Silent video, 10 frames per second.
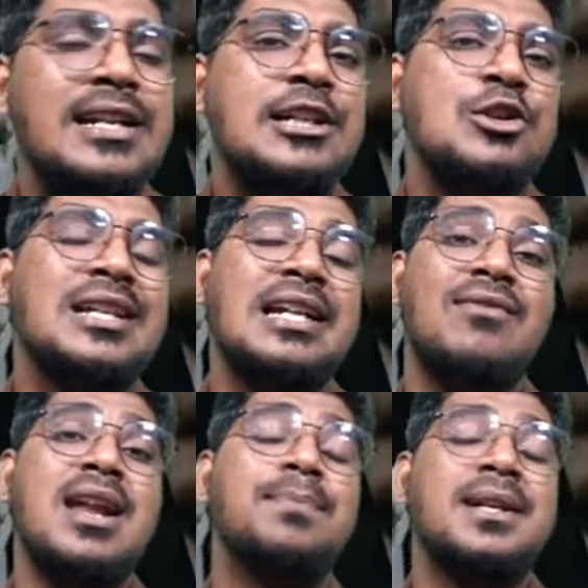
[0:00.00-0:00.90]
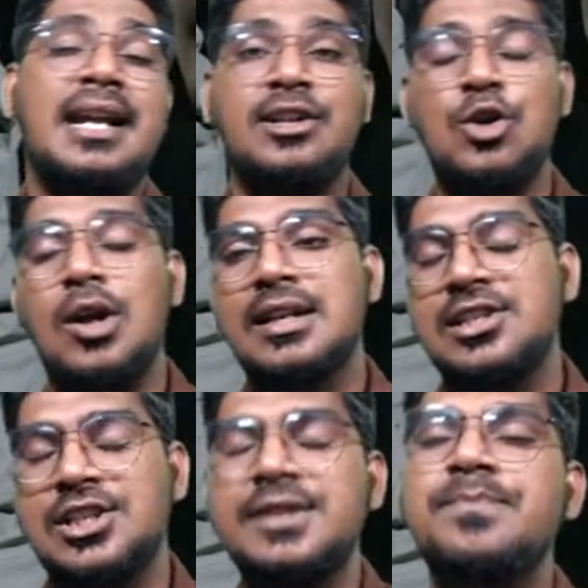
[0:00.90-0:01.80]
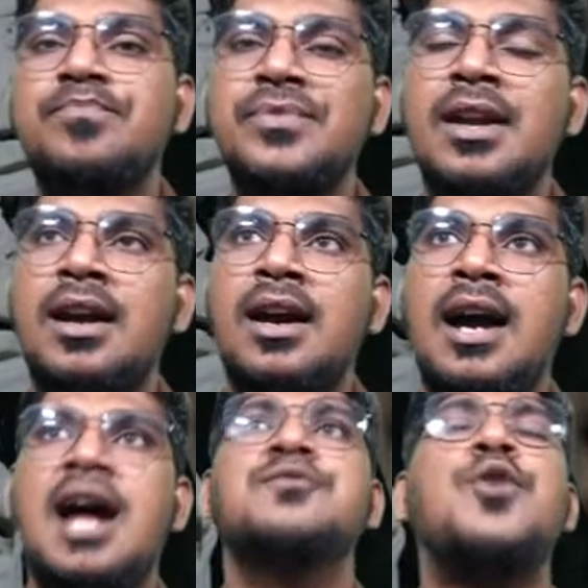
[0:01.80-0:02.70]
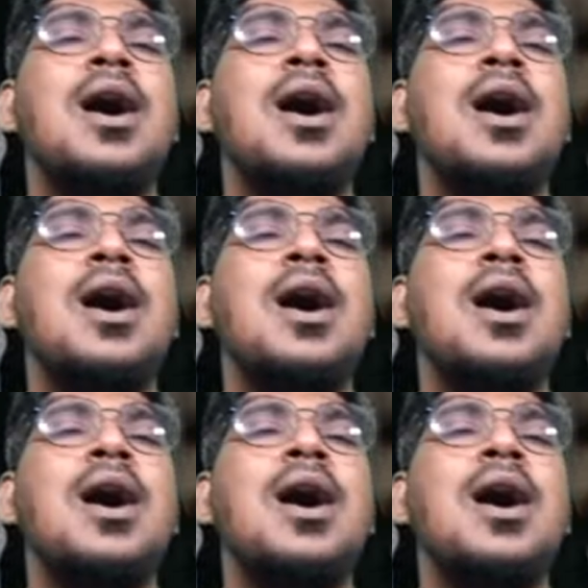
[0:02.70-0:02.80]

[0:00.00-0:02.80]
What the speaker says: into the developed technology, and for